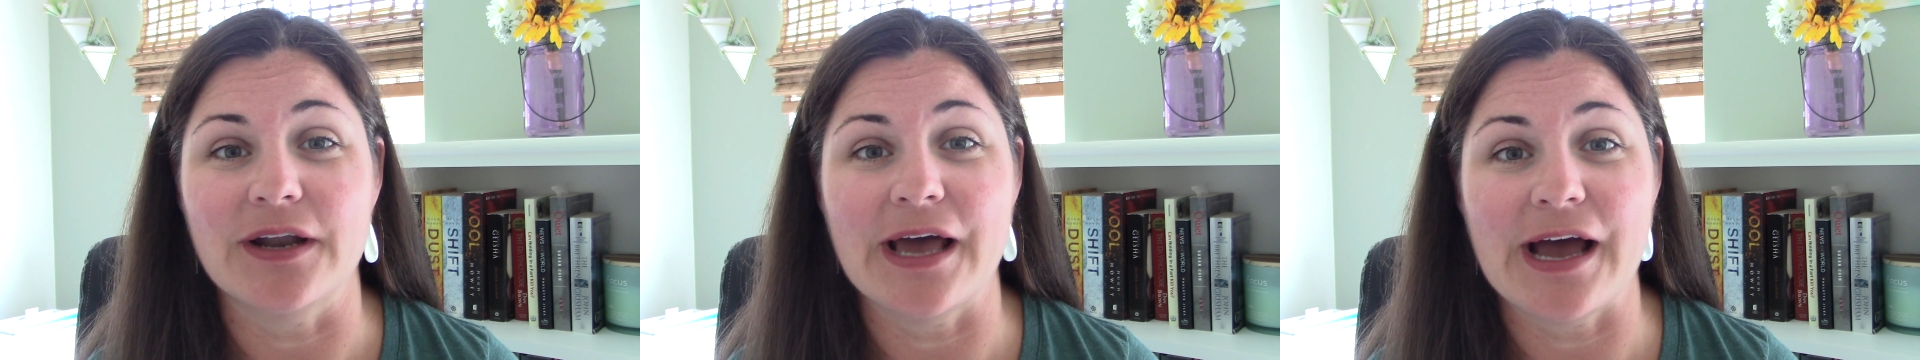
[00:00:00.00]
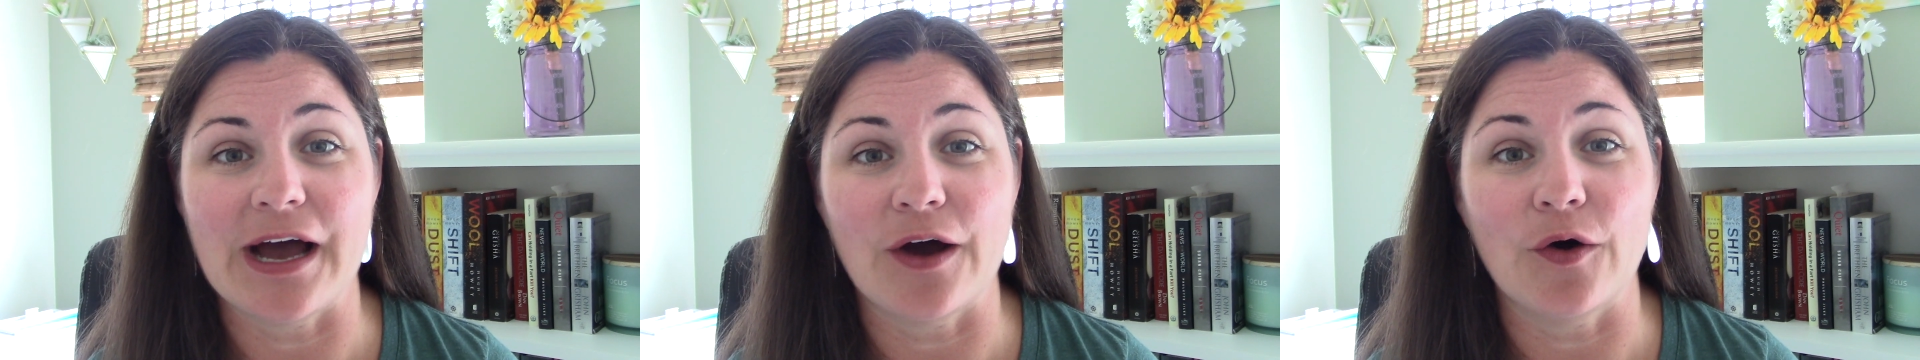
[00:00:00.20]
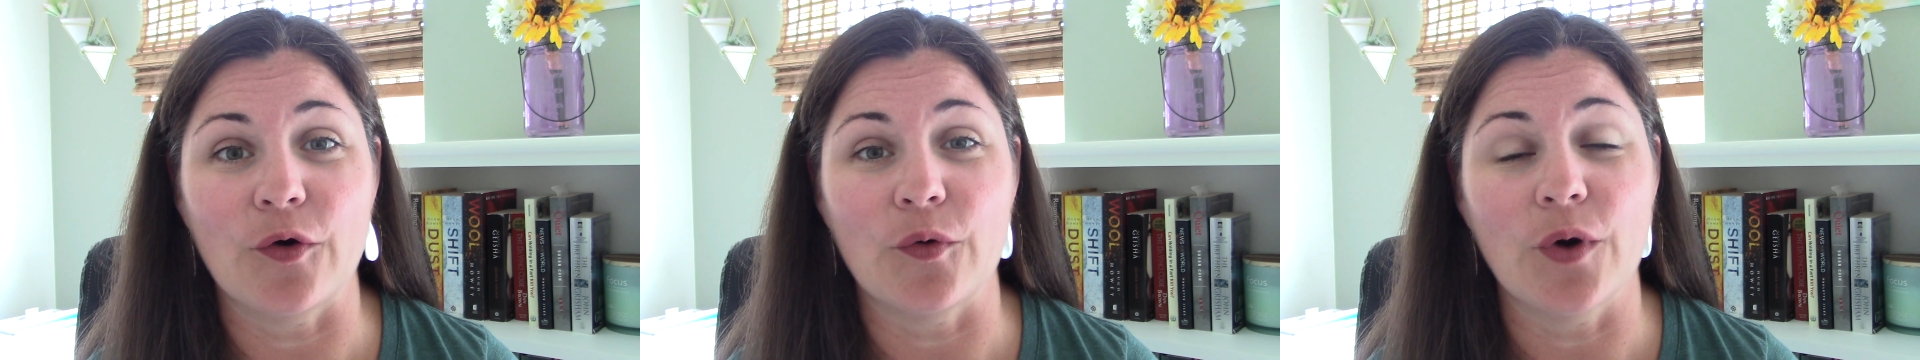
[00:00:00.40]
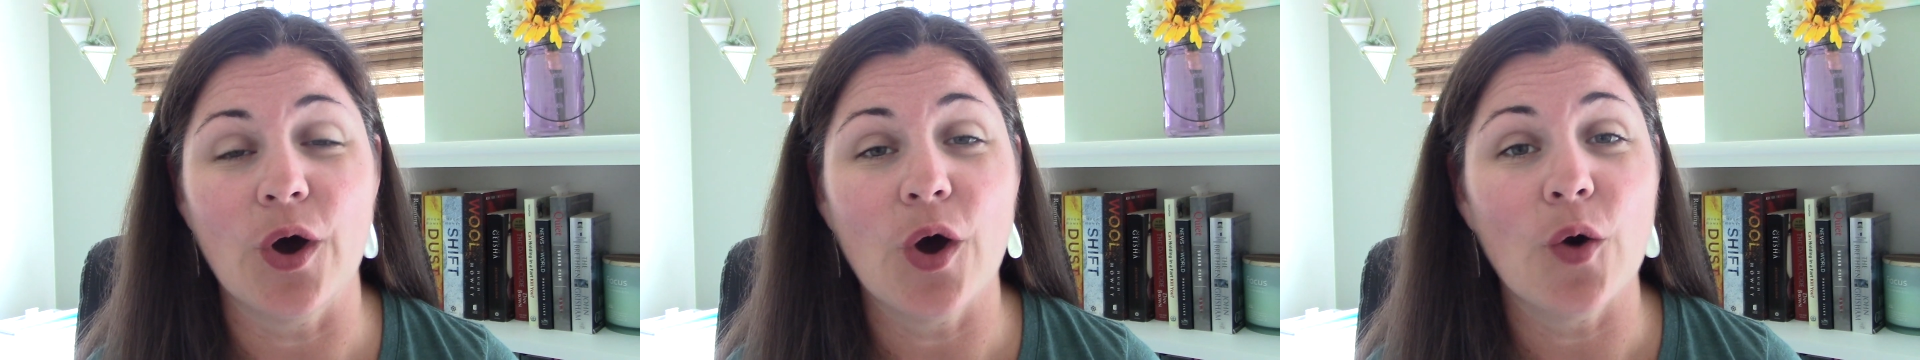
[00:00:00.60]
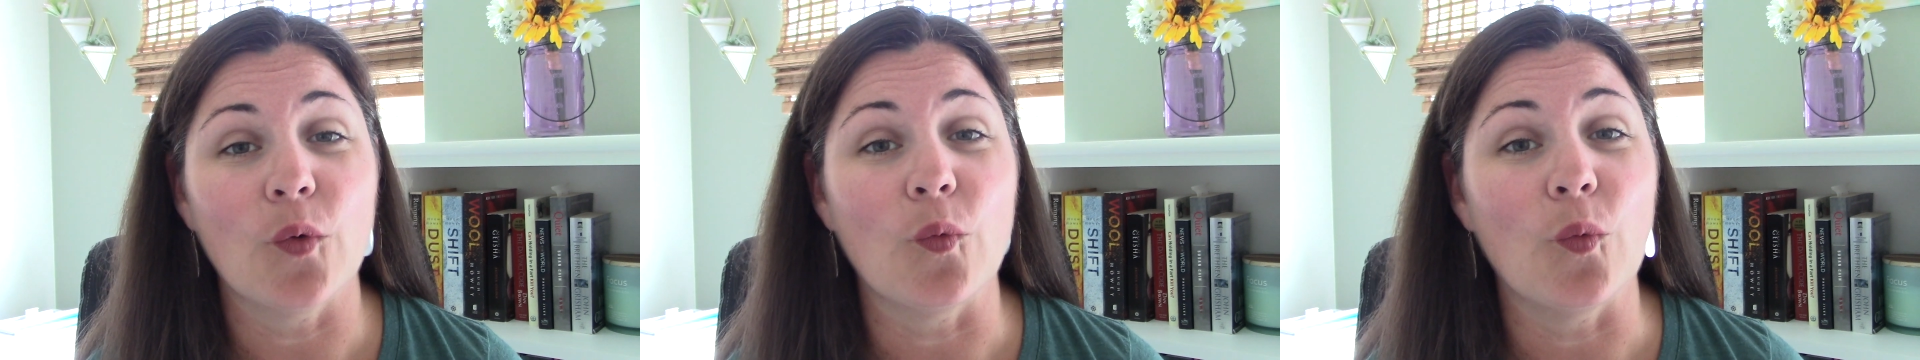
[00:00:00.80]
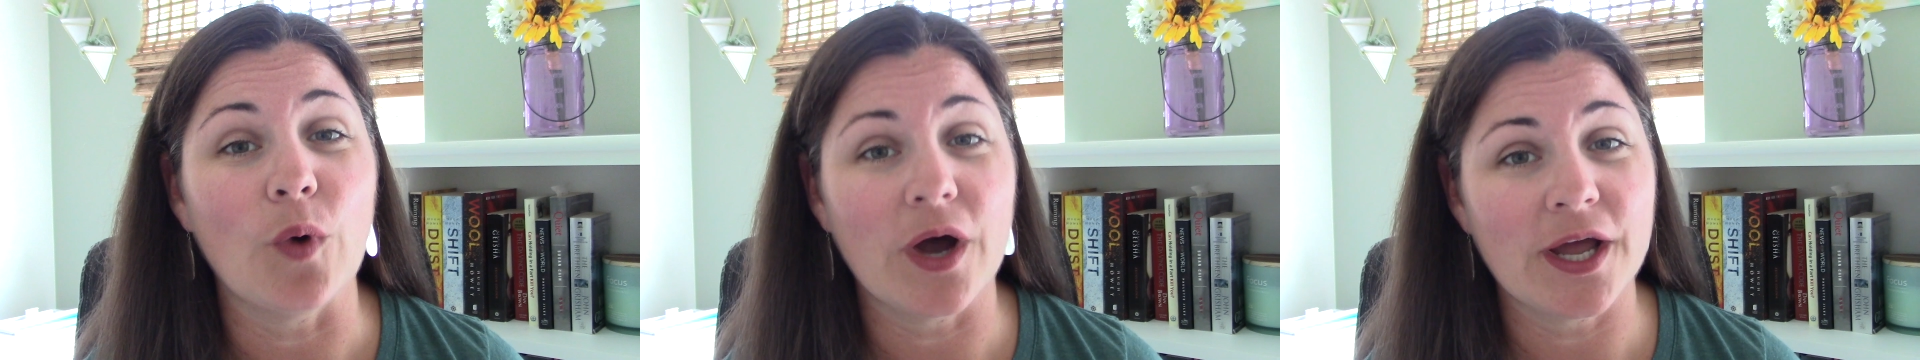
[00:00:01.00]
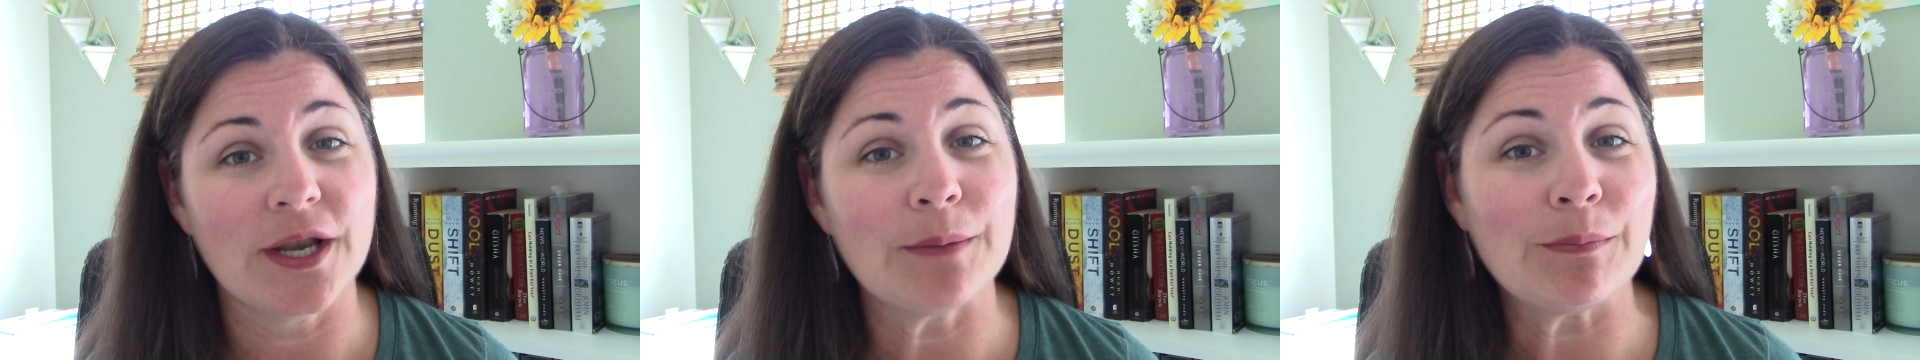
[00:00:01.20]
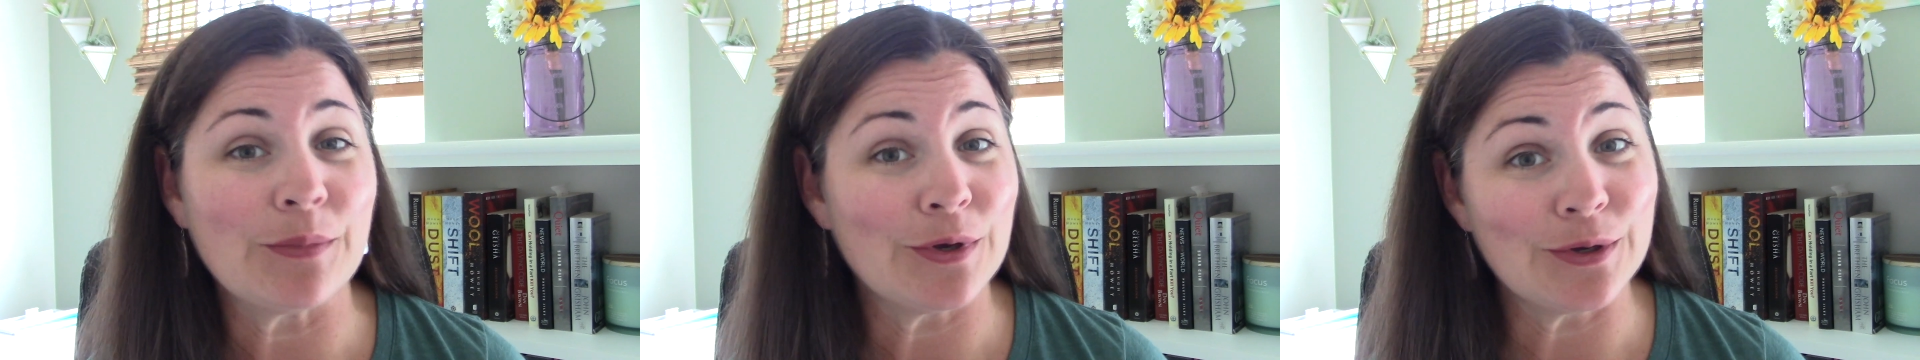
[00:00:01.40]
how
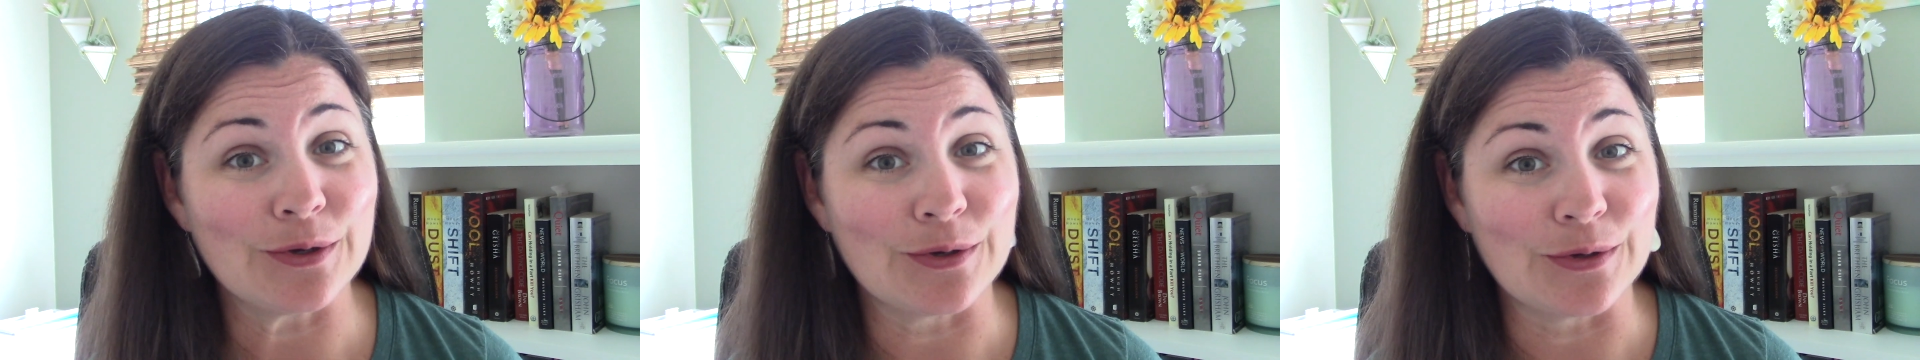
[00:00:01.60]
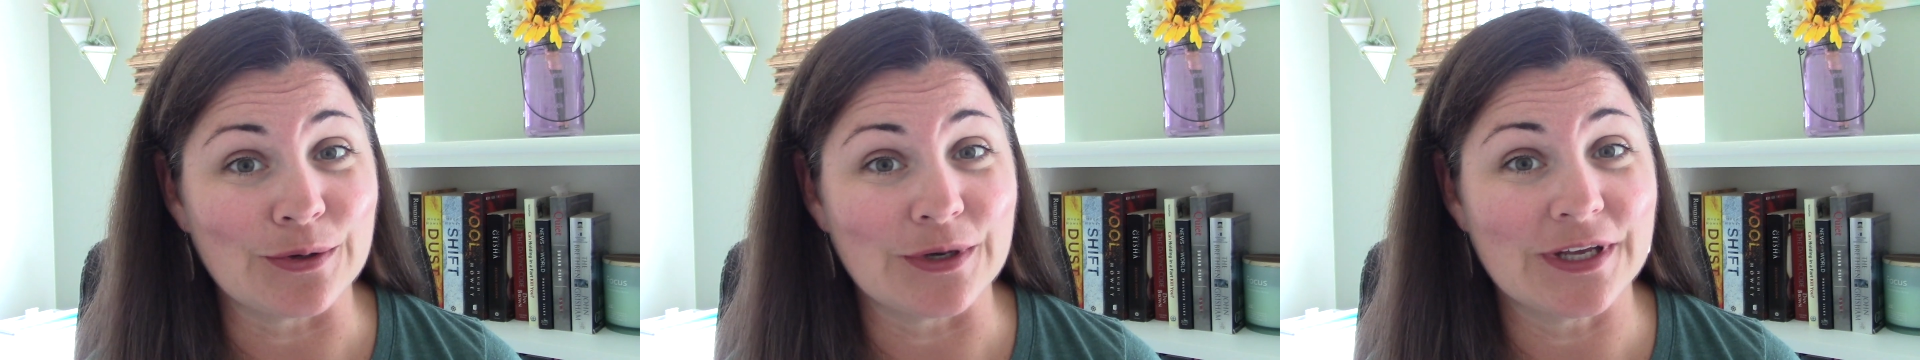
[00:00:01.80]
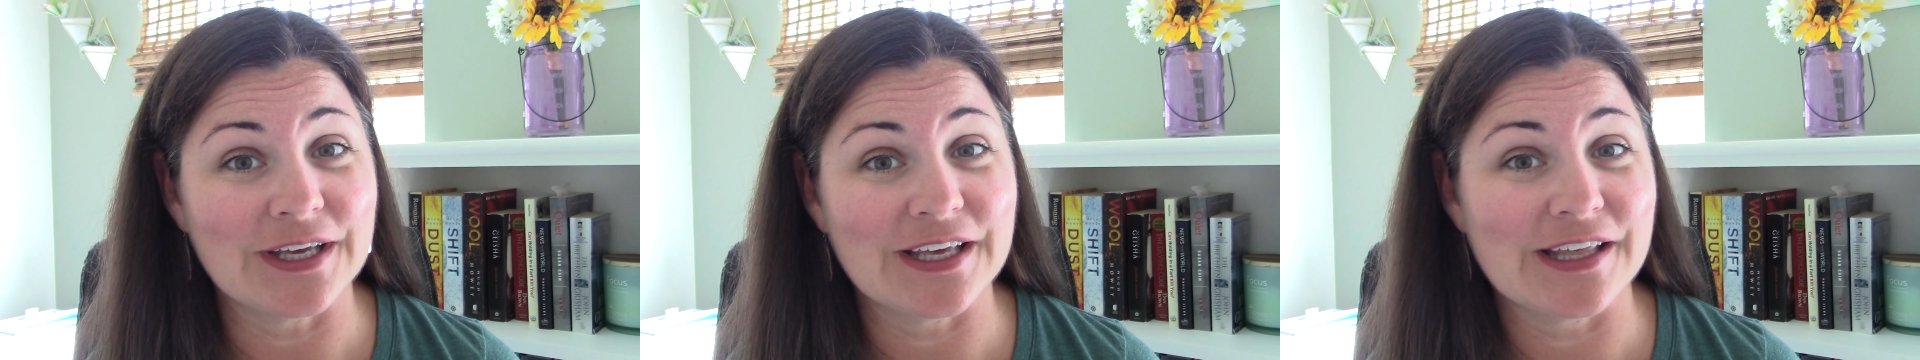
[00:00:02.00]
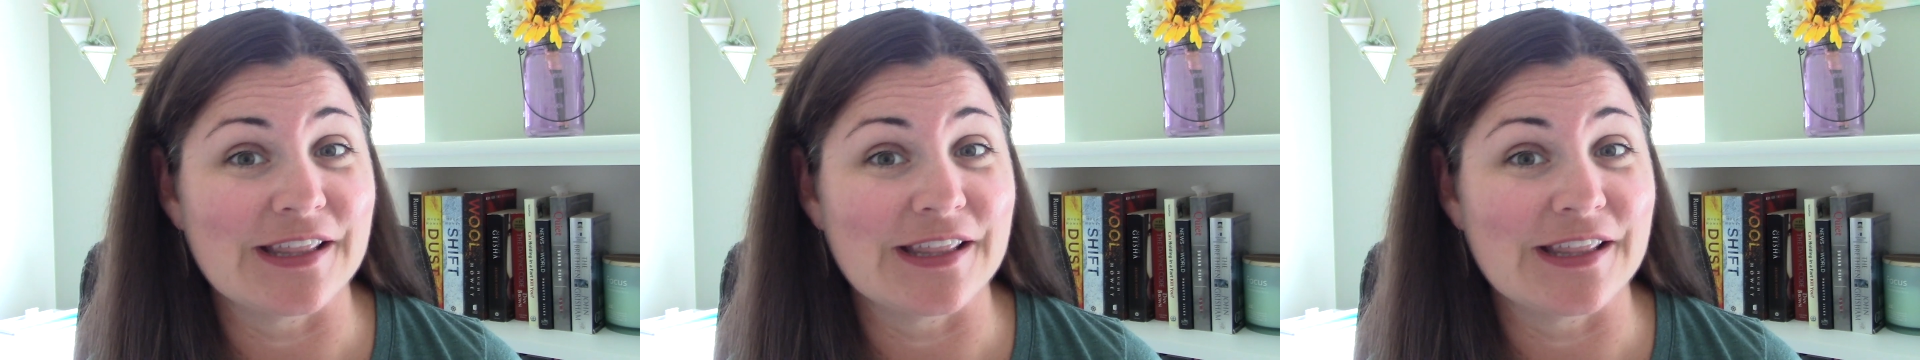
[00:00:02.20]
one mood